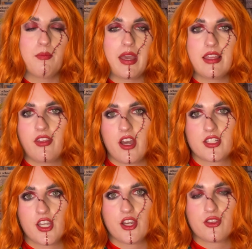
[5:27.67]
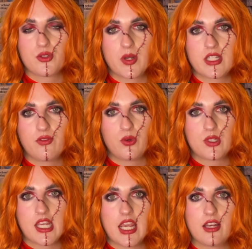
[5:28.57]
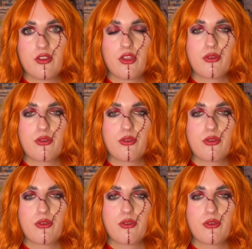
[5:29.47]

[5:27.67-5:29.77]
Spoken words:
May 30th, 2014,